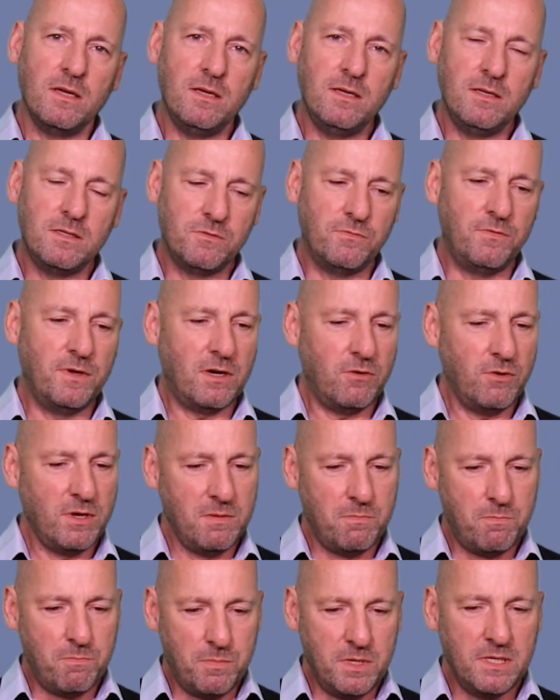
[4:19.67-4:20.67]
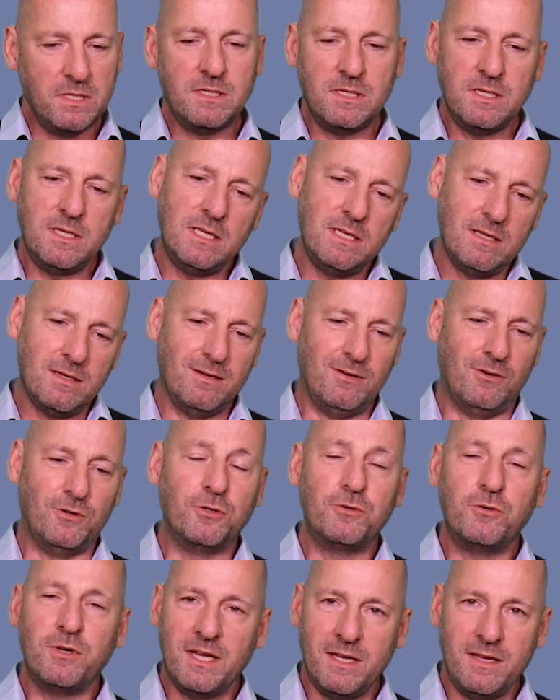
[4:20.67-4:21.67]
is very busy
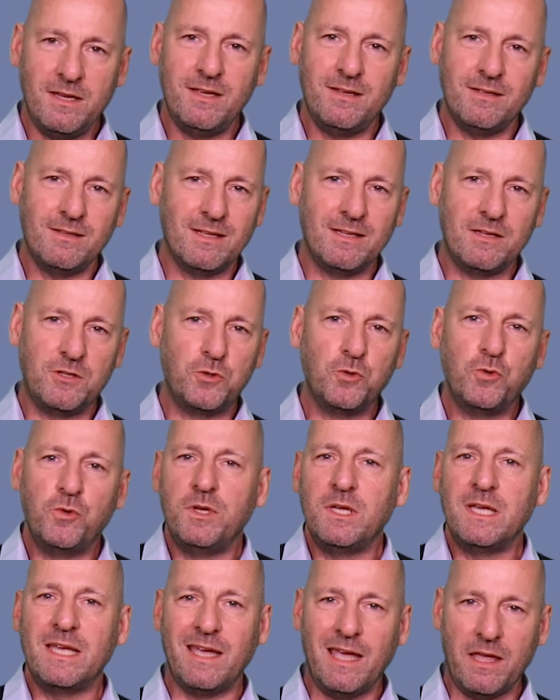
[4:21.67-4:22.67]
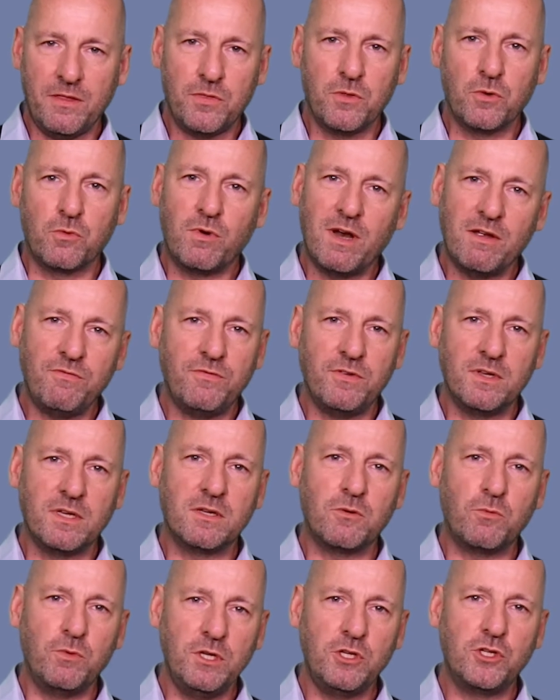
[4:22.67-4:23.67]
already doing
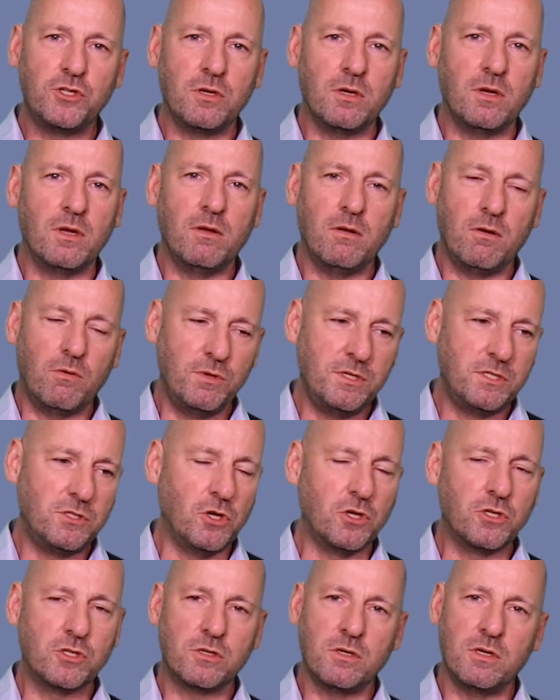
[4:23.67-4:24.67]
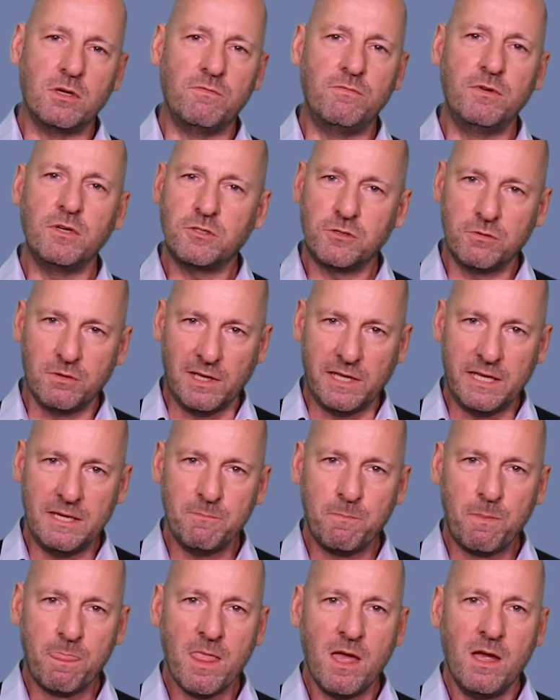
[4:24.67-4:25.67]
ethnographic research
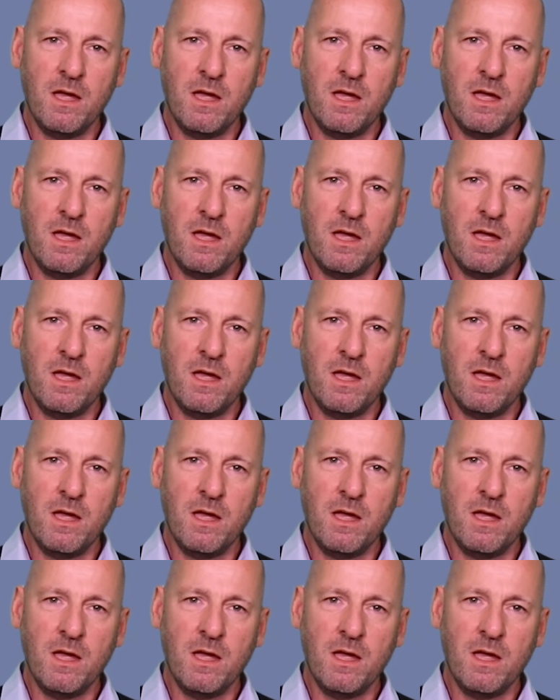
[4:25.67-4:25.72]
virtually,